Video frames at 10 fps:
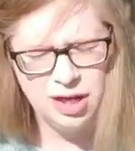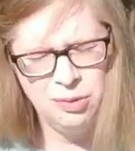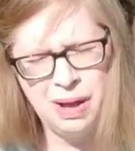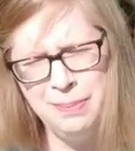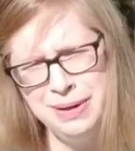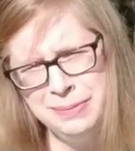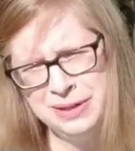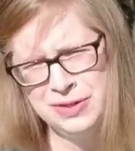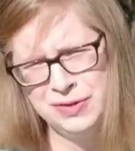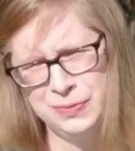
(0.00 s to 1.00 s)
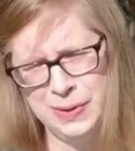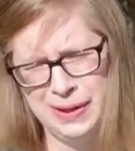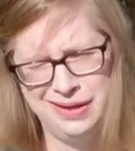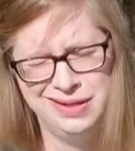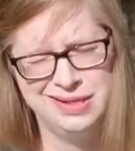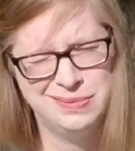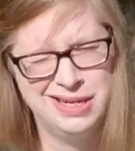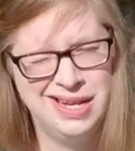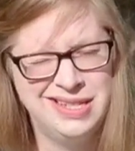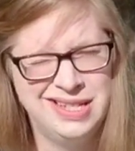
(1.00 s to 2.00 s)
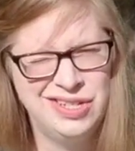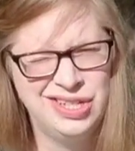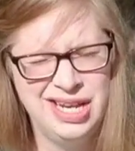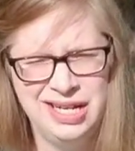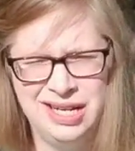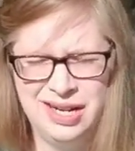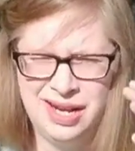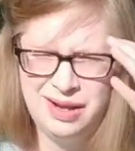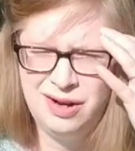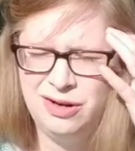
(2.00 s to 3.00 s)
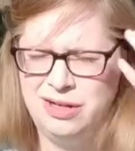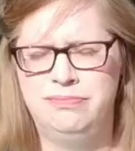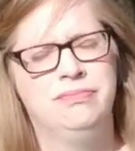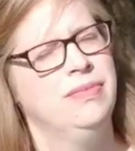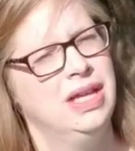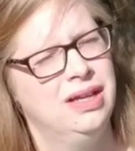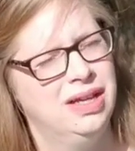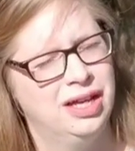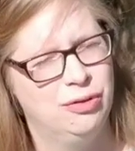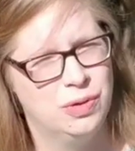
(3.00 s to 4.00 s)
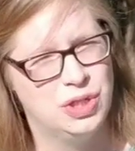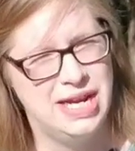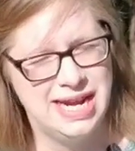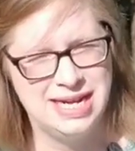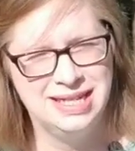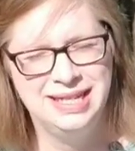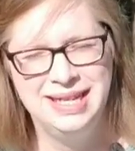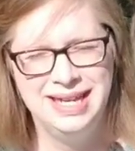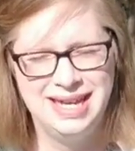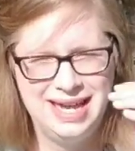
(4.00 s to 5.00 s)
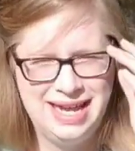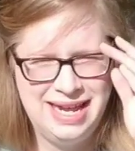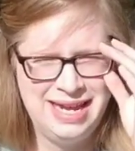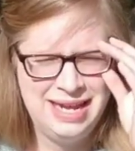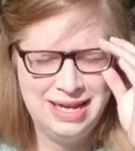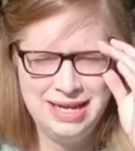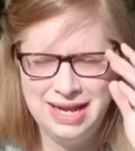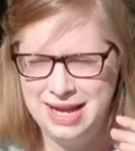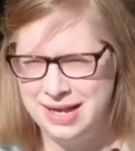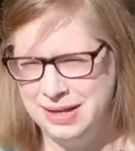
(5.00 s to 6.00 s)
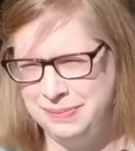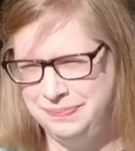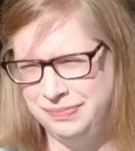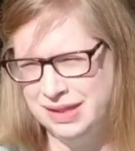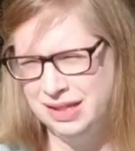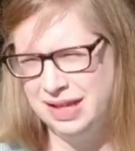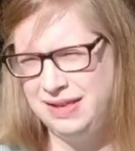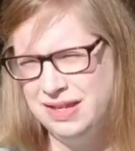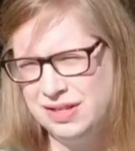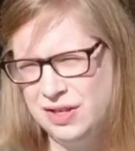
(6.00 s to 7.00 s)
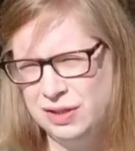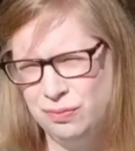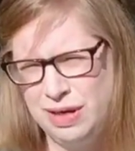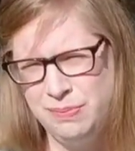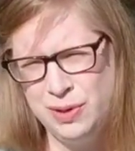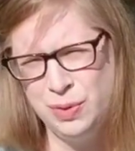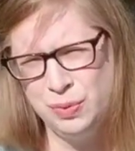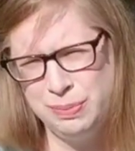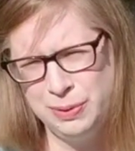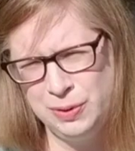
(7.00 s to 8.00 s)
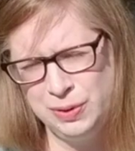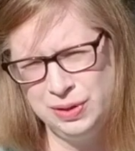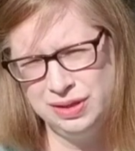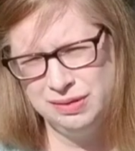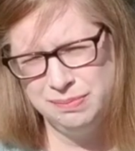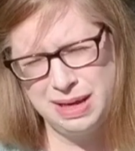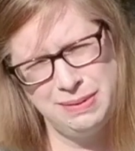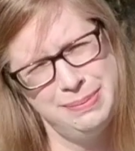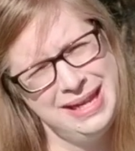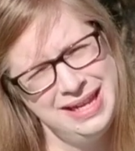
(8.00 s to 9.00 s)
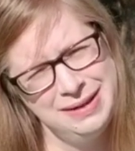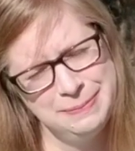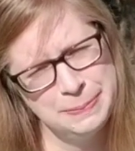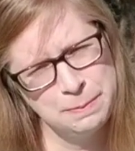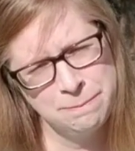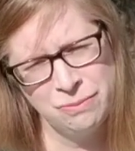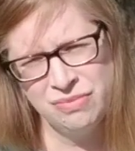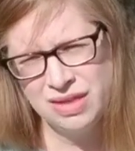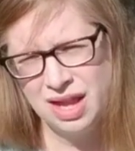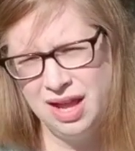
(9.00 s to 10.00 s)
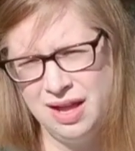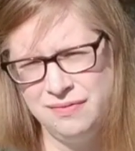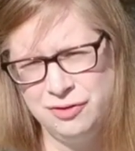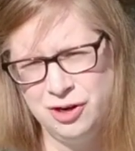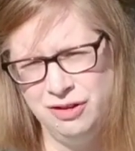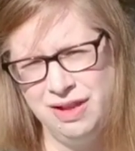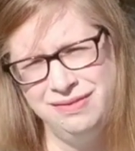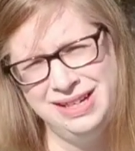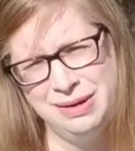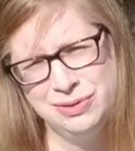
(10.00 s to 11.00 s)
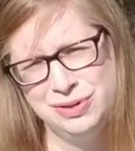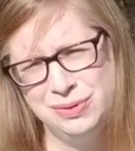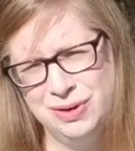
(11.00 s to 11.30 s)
I'll pop in a picture of what it is, but essentially I knit crocheted I think it's called a rainbow ripple baby blanket for our lovely neighbors who